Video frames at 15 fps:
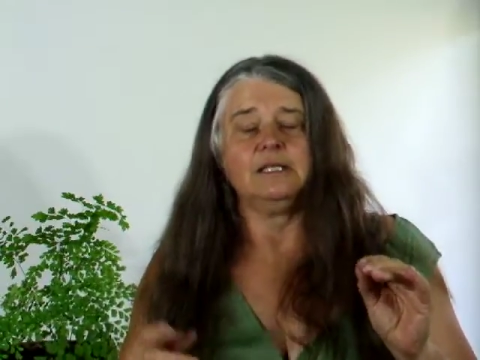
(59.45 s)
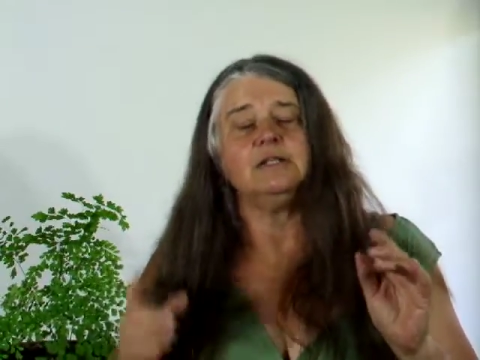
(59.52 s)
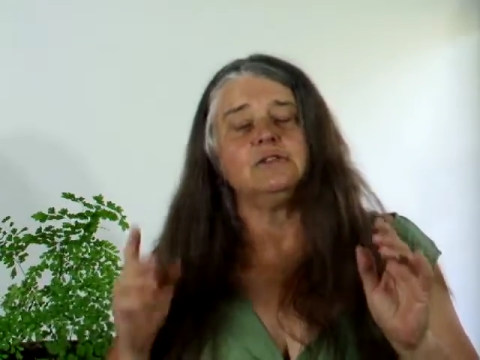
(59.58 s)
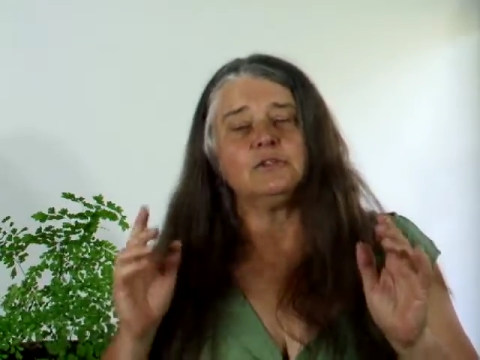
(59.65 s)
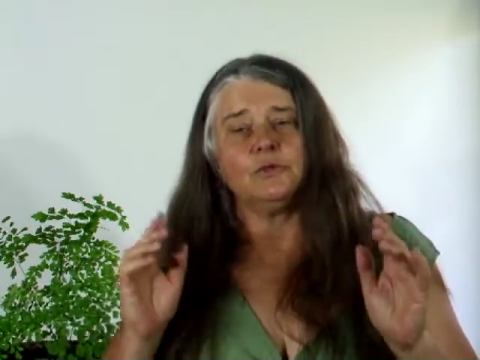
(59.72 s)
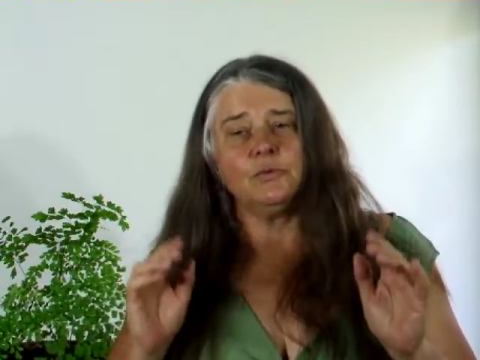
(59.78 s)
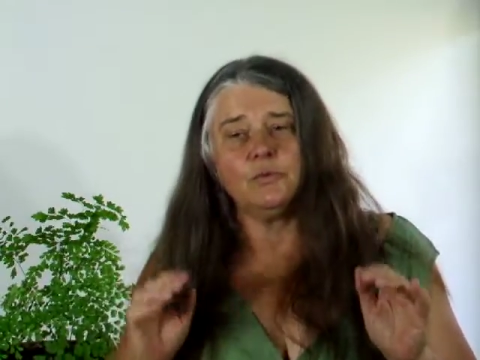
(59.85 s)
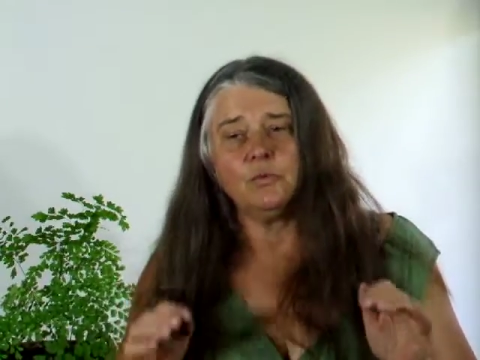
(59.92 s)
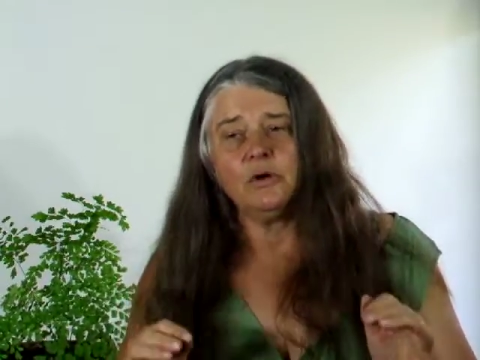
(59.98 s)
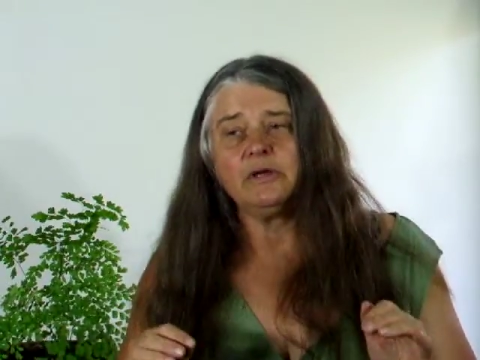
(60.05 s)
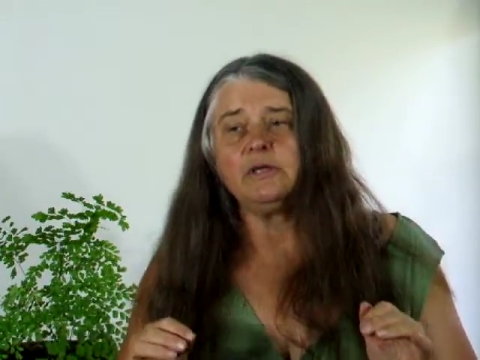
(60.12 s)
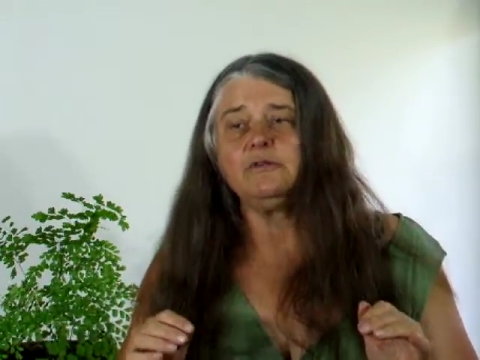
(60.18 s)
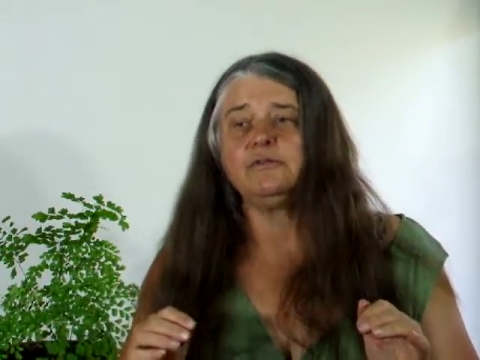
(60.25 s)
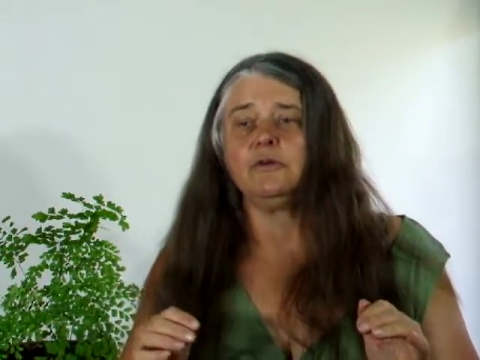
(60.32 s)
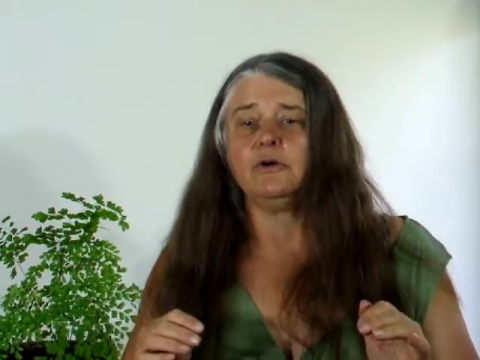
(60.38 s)
So what
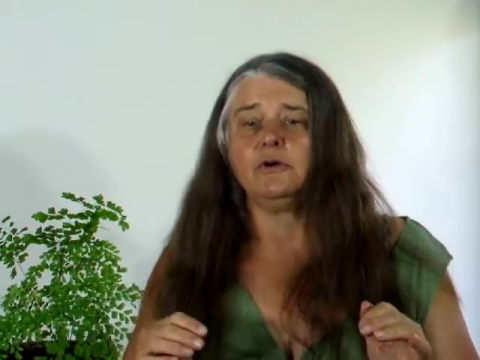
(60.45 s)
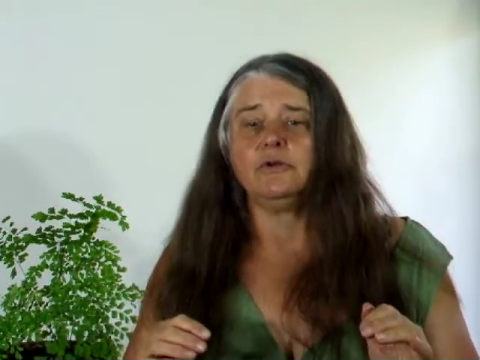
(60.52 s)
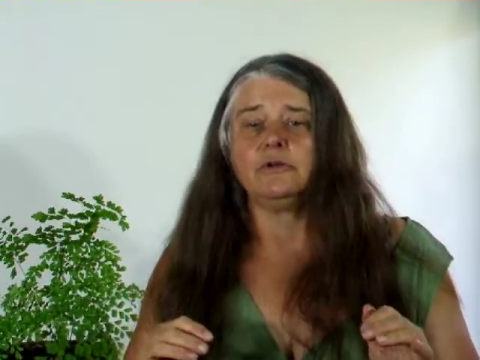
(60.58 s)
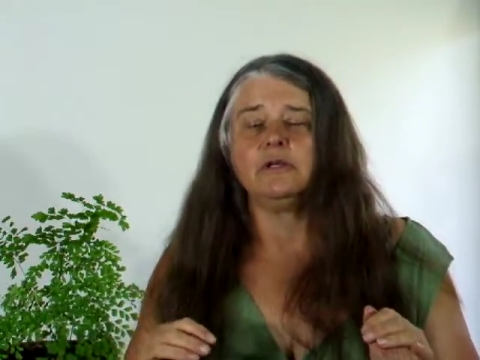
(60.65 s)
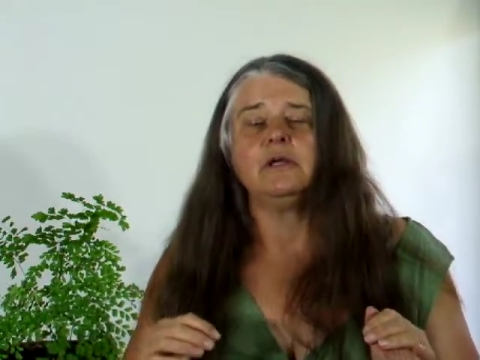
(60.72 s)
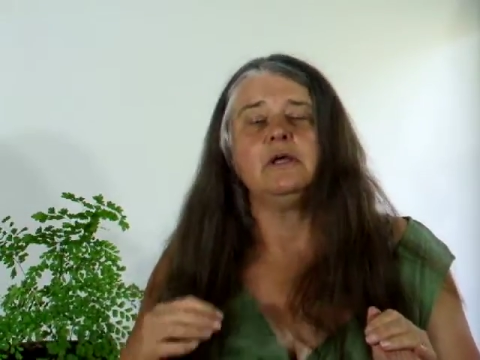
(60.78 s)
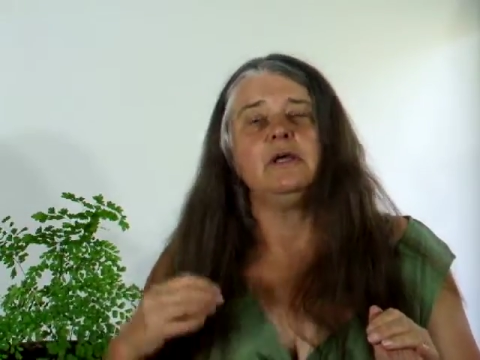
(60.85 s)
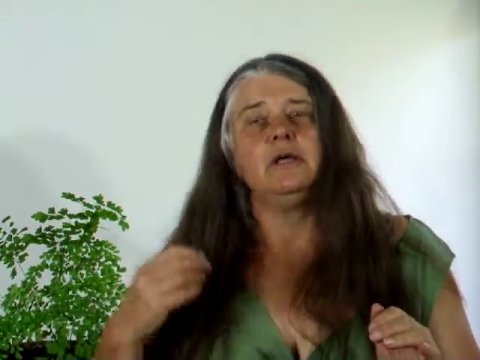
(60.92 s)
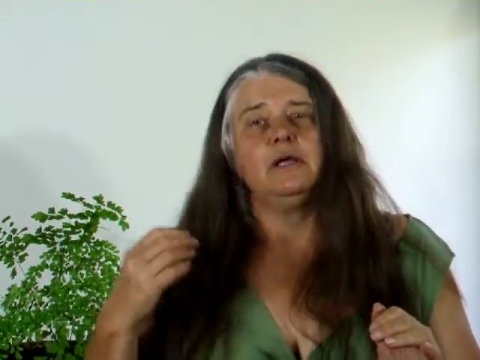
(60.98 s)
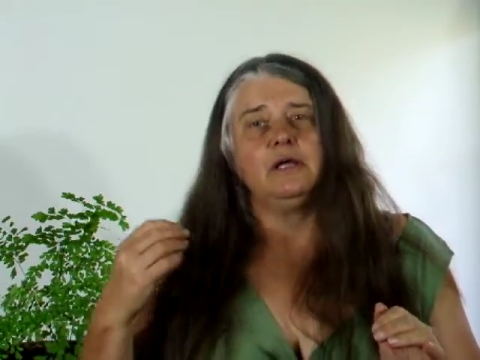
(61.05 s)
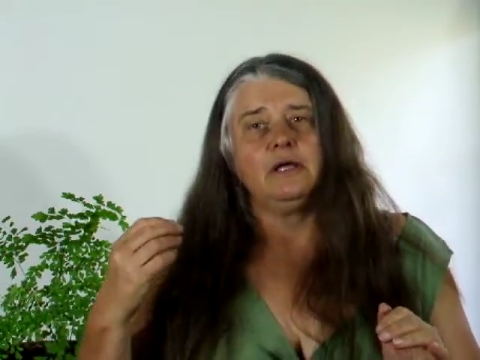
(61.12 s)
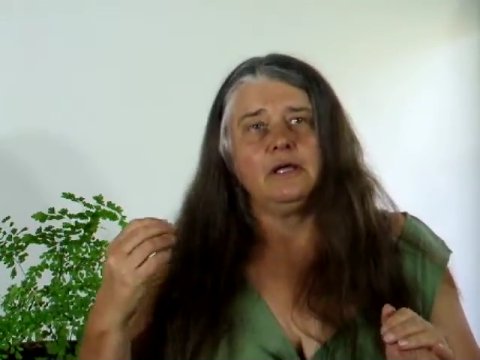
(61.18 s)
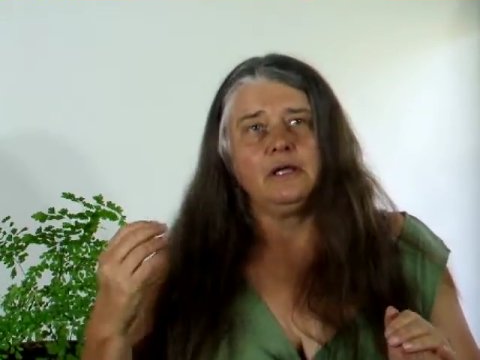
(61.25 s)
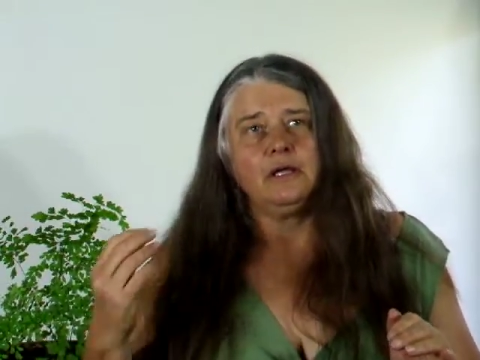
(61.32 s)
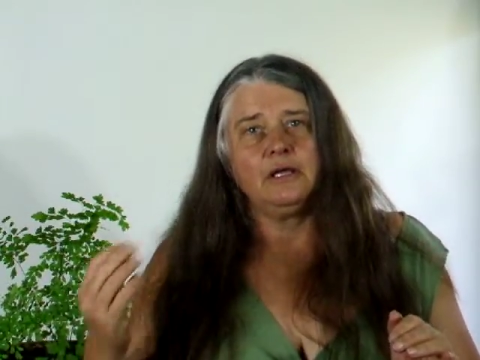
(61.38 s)
I've got
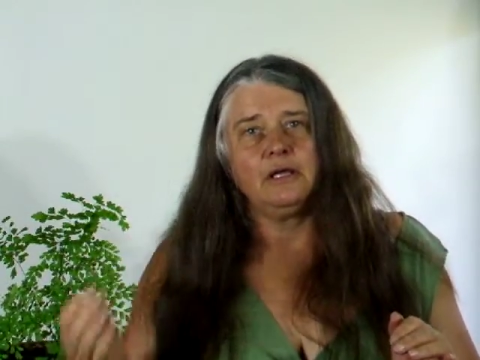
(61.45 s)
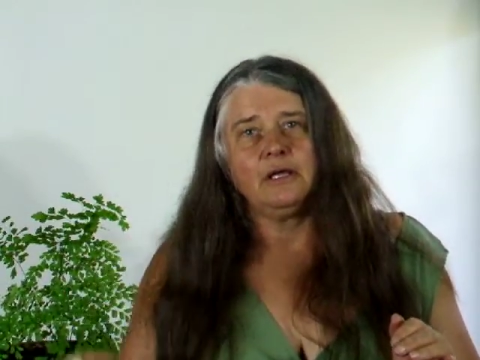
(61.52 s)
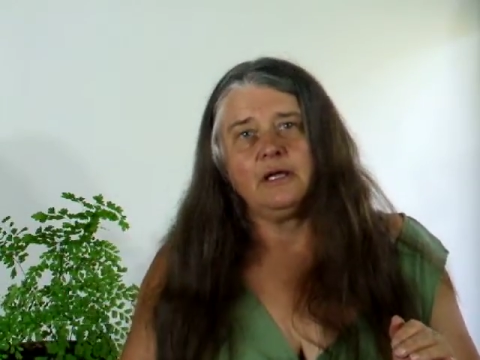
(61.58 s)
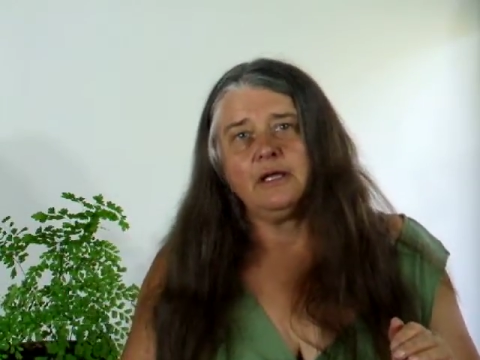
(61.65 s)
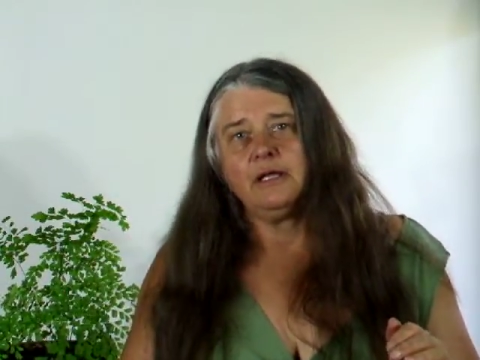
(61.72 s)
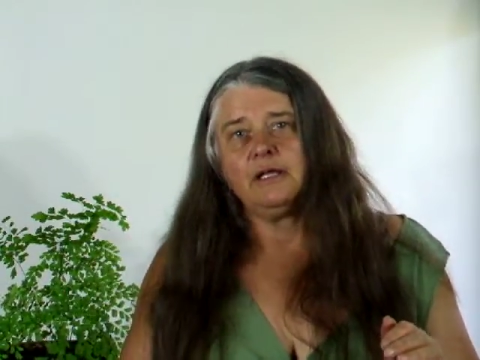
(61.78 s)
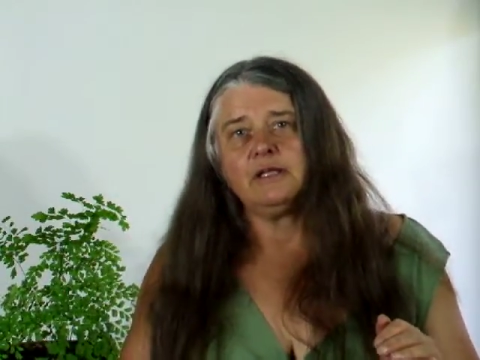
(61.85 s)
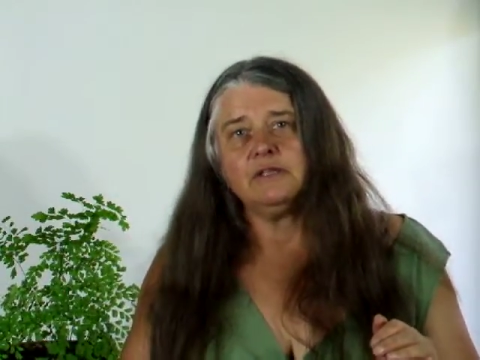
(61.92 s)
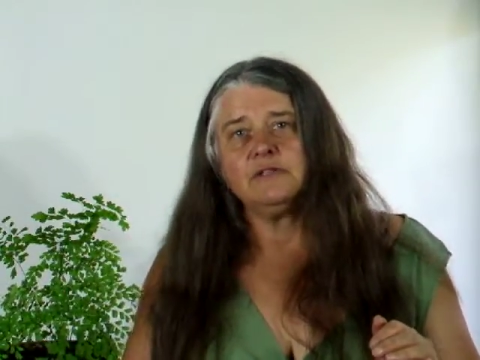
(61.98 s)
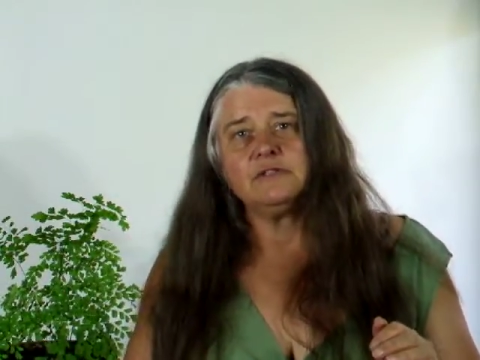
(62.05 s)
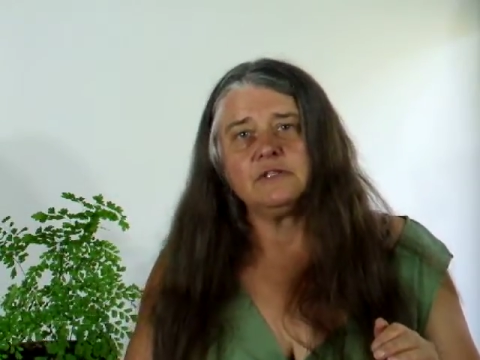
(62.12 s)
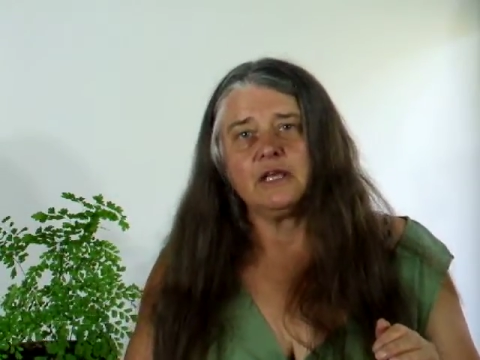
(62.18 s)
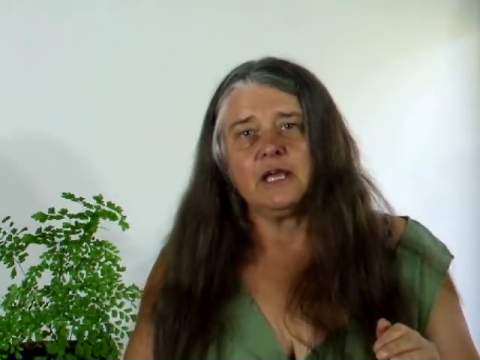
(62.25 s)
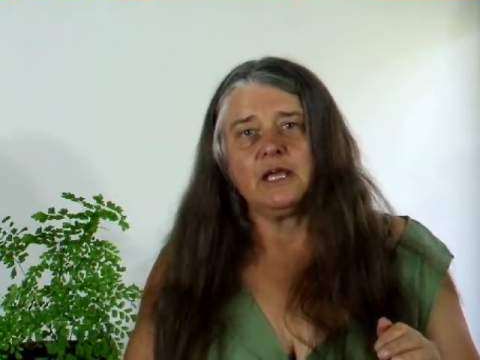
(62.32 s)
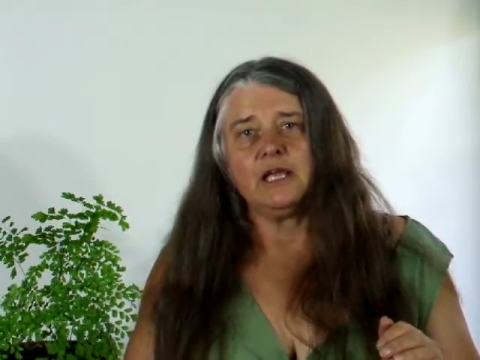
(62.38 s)

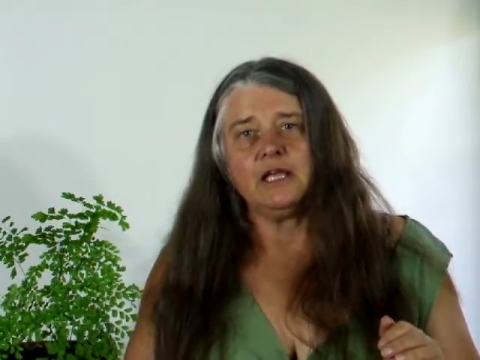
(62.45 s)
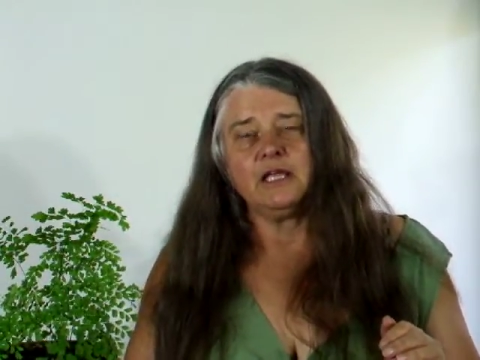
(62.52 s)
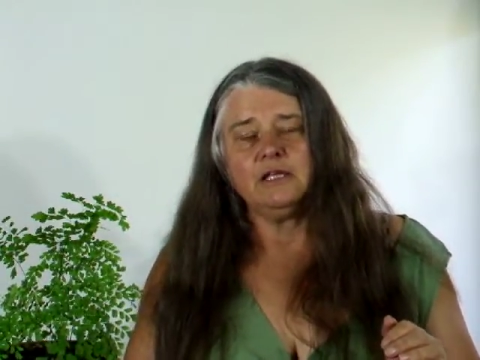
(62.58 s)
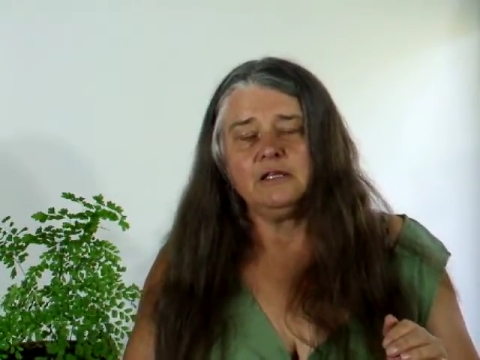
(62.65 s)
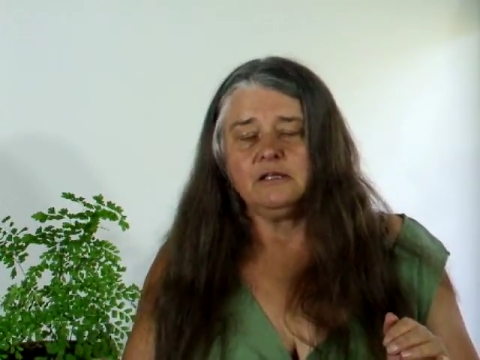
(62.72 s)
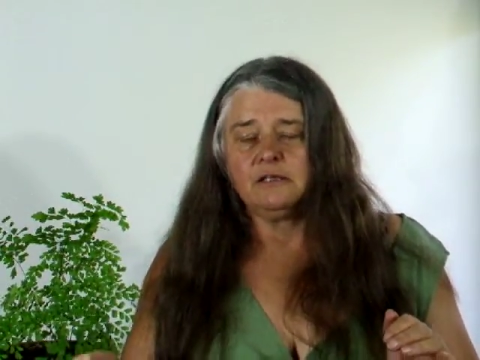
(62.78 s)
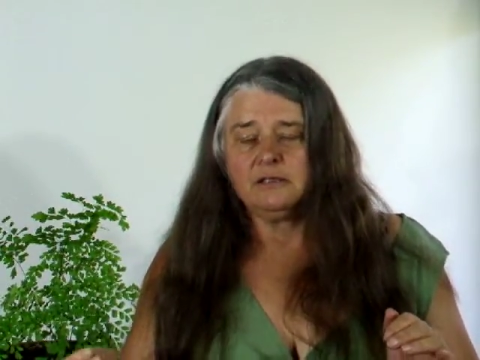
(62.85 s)
is a